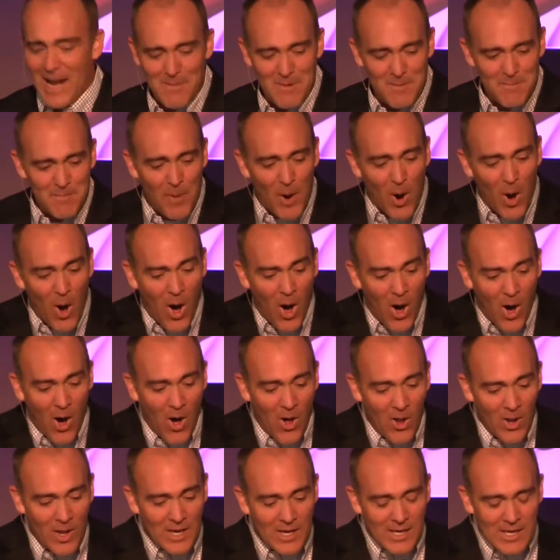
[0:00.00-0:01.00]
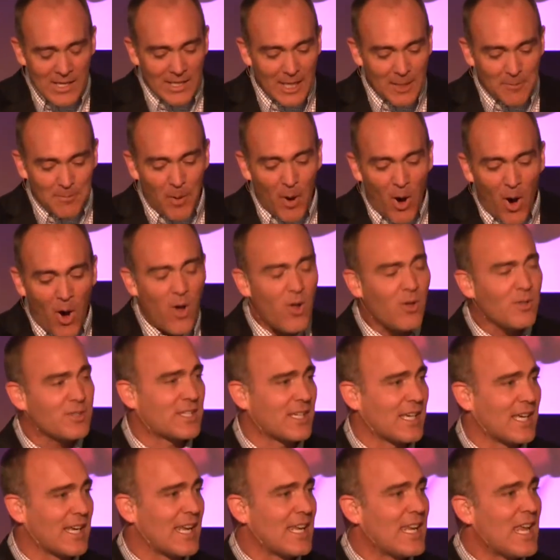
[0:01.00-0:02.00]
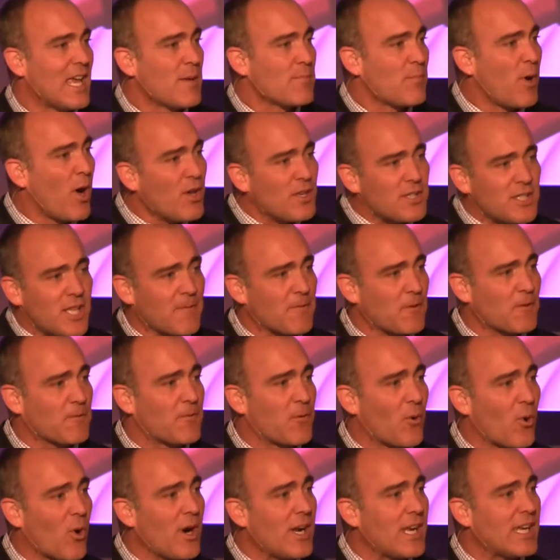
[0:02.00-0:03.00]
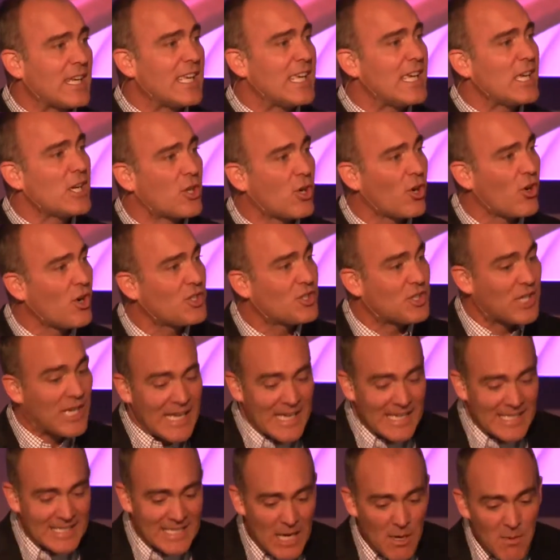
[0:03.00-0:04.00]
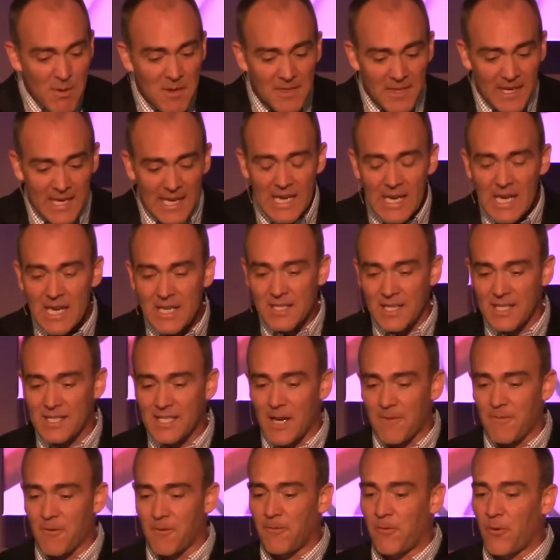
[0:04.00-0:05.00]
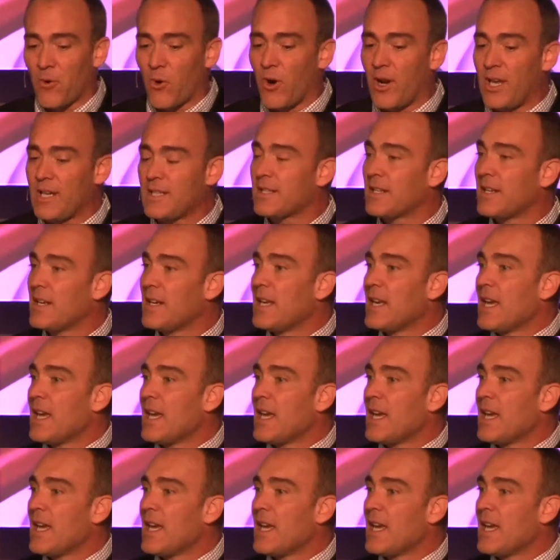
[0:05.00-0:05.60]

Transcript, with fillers: I mean, Paul, like Paul did, and Paul suffered for it, and he encouraged Timothy to suffer for it.